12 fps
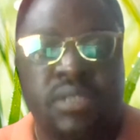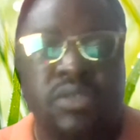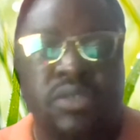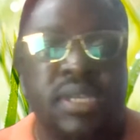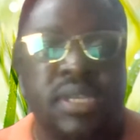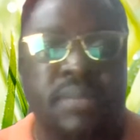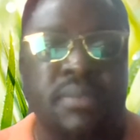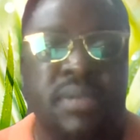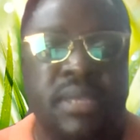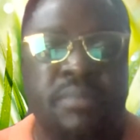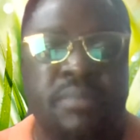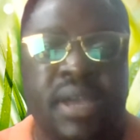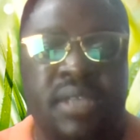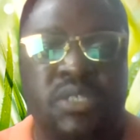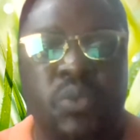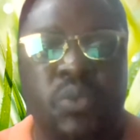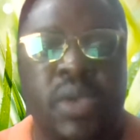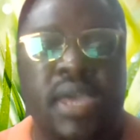So in
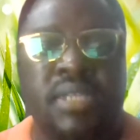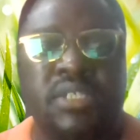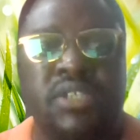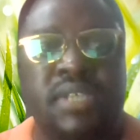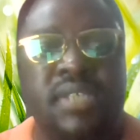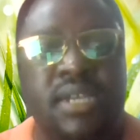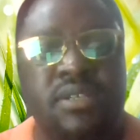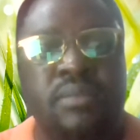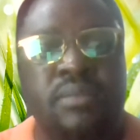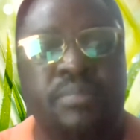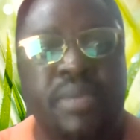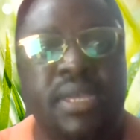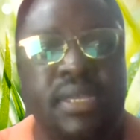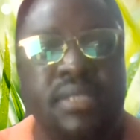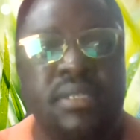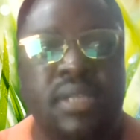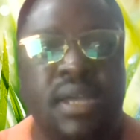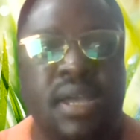banks where the transaction
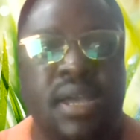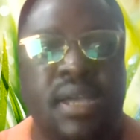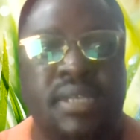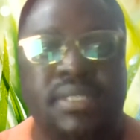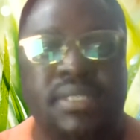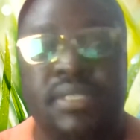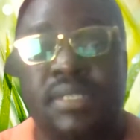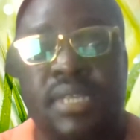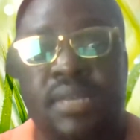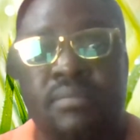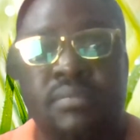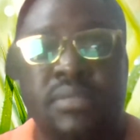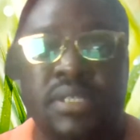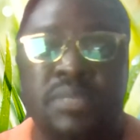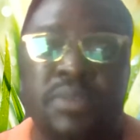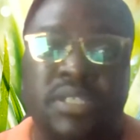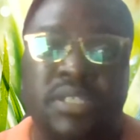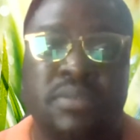PIN is the same, it's
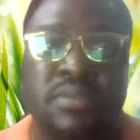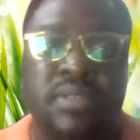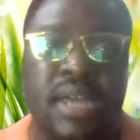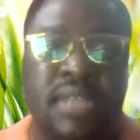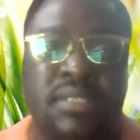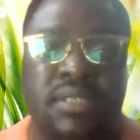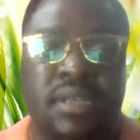possible that